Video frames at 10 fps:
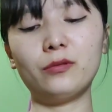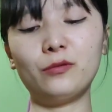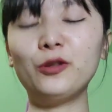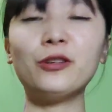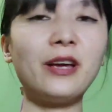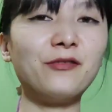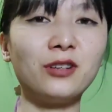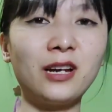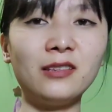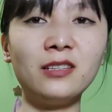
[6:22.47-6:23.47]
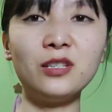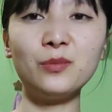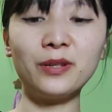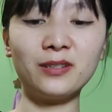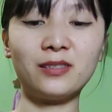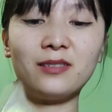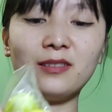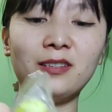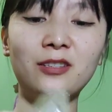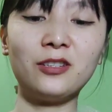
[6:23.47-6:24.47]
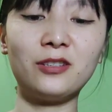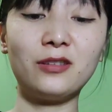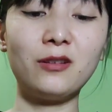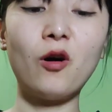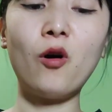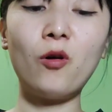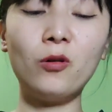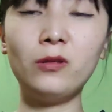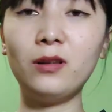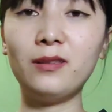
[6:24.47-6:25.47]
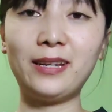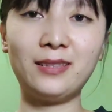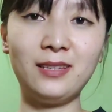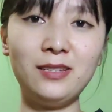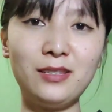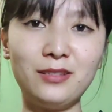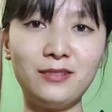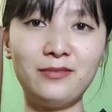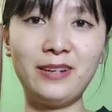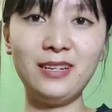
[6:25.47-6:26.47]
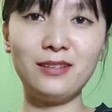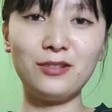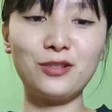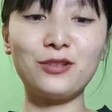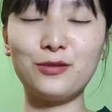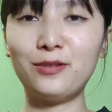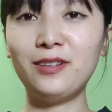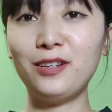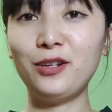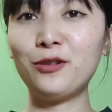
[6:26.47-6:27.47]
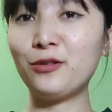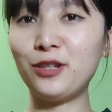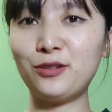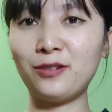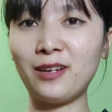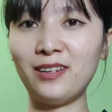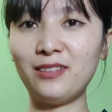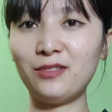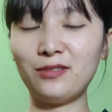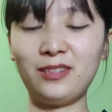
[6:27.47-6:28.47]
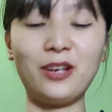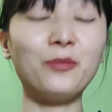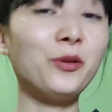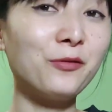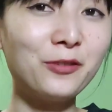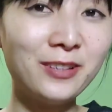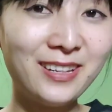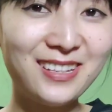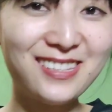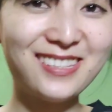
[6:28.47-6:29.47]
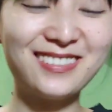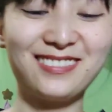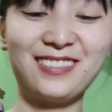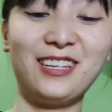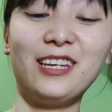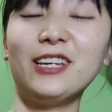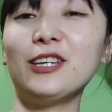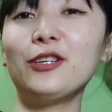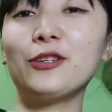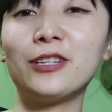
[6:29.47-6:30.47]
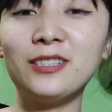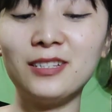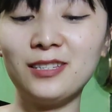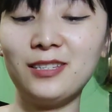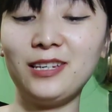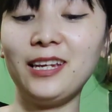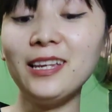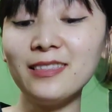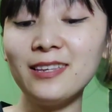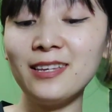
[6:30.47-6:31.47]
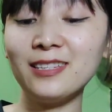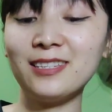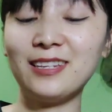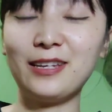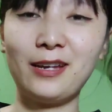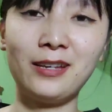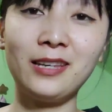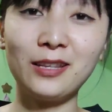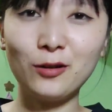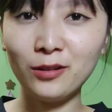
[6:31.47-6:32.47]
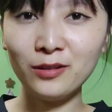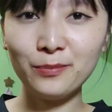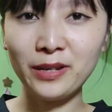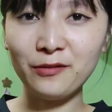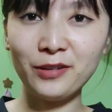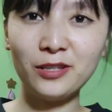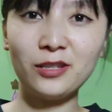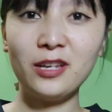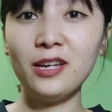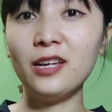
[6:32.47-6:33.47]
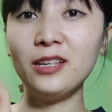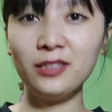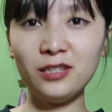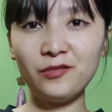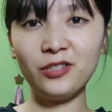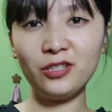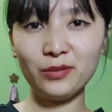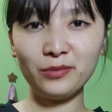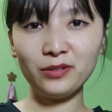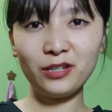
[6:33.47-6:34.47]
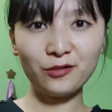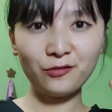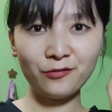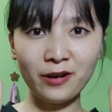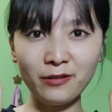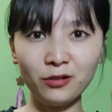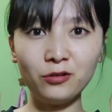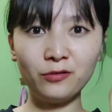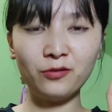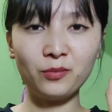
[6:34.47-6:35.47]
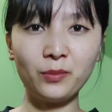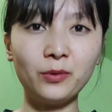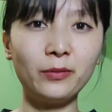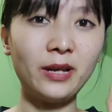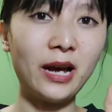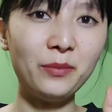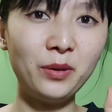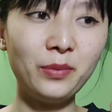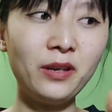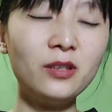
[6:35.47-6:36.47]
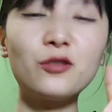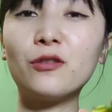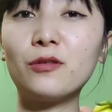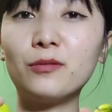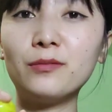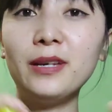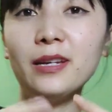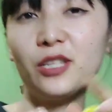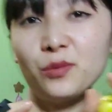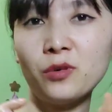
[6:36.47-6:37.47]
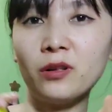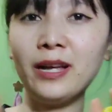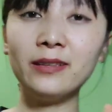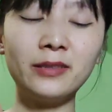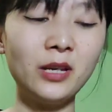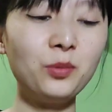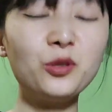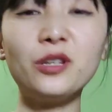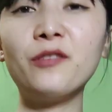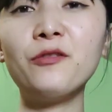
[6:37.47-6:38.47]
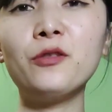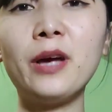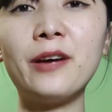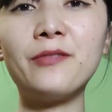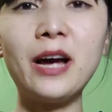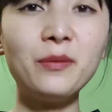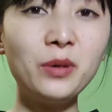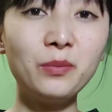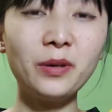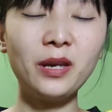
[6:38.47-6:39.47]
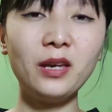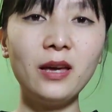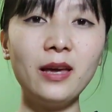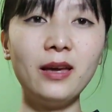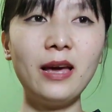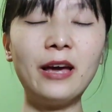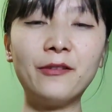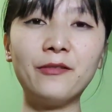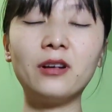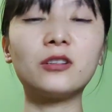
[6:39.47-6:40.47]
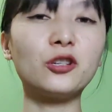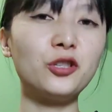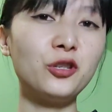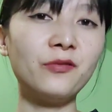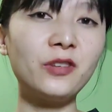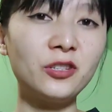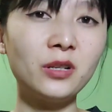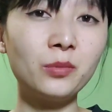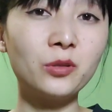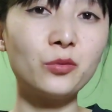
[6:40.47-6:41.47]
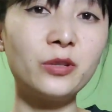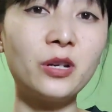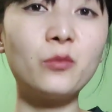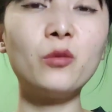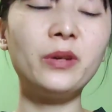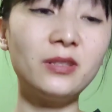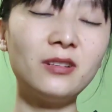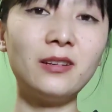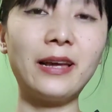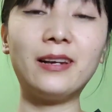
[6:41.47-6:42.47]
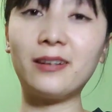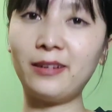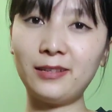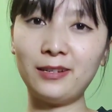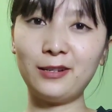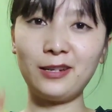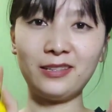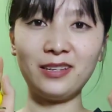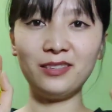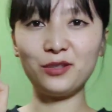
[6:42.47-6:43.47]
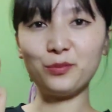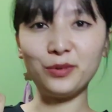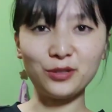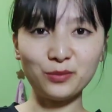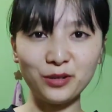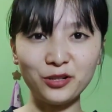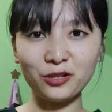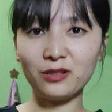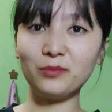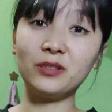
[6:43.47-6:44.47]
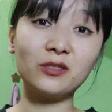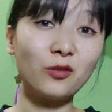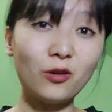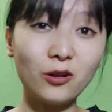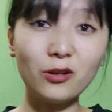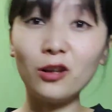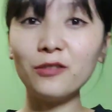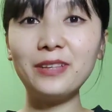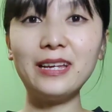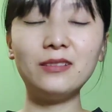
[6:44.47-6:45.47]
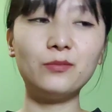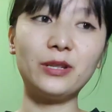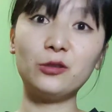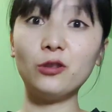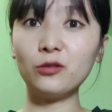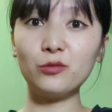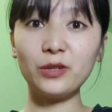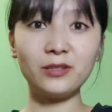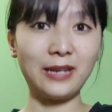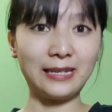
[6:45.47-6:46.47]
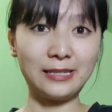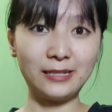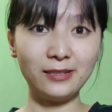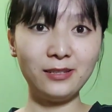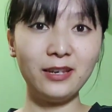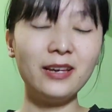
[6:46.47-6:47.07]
You don't have to cut this because it's just whole like this, right? So you don't need to cut it. See how beautiful it is? You can just eat this and get all the benefits. This vegetable is very good for people with high BP. So small health tips: if you have high BP, have consume vegetables which are more bitter, like karela and then this bitter brinjal, bitter gourd, all of that, but not too much in excess.